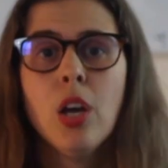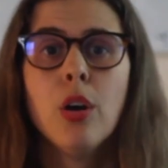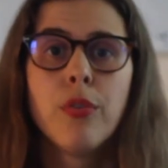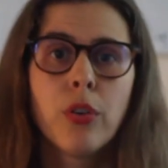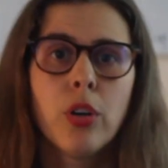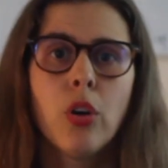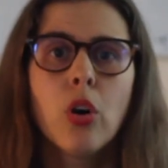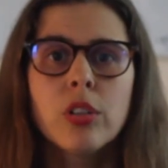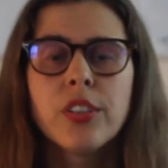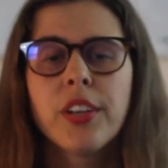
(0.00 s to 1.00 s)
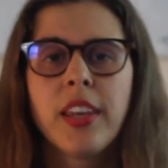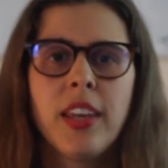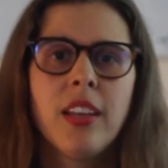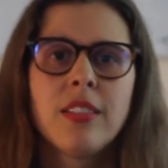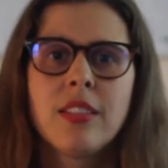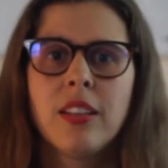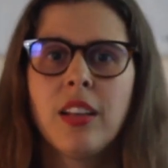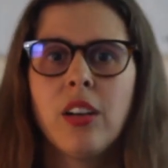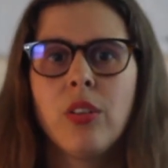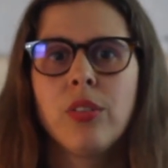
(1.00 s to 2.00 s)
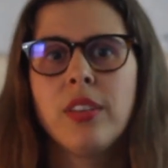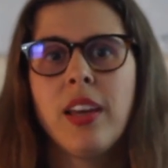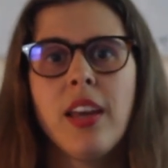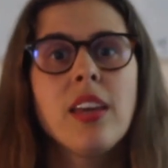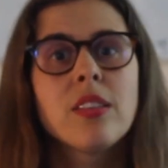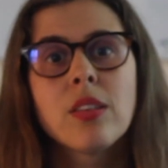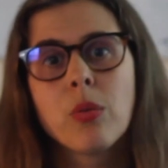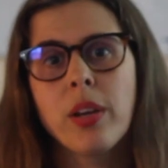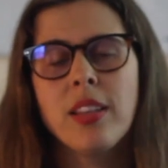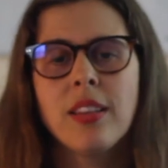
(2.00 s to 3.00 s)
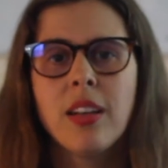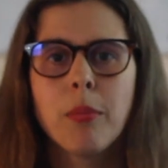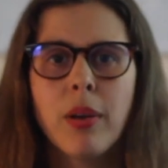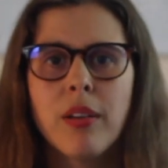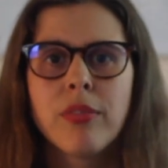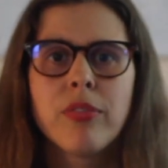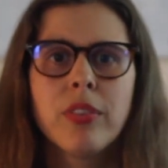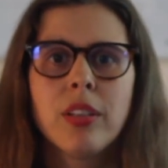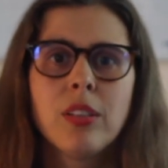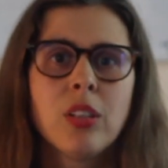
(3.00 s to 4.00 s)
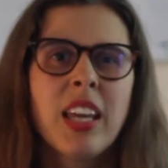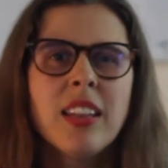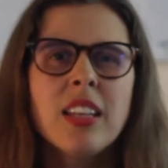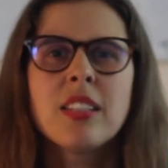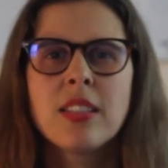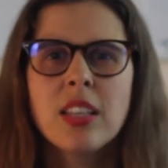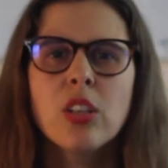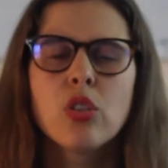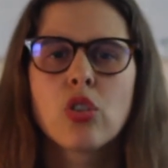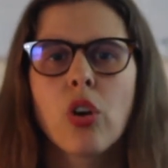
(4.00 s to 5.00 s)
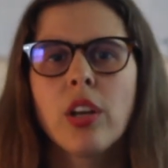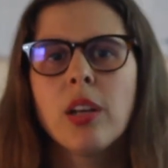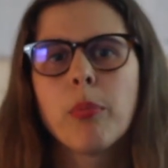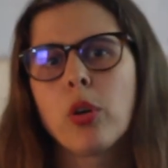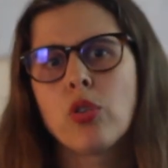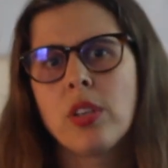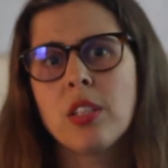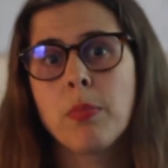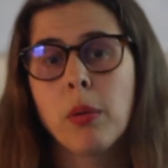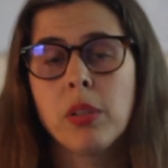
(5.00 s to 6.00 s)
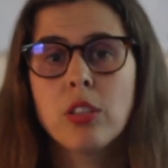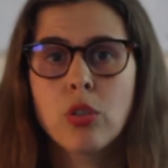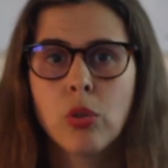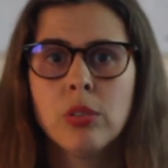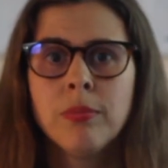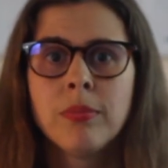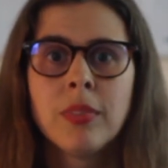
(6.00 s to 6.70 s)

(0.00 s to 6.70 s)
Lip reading: For older kids that are on the eighth grade and above, can they still join a Portuguese public school?